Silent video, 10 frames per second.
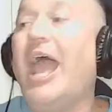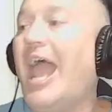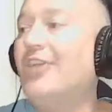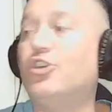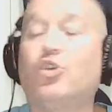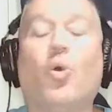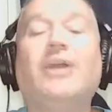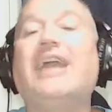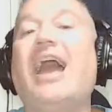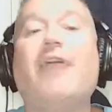and you're
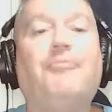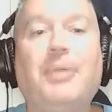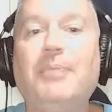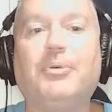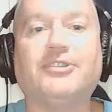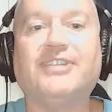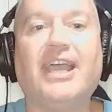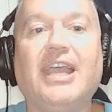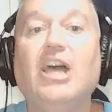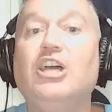going to have people saying,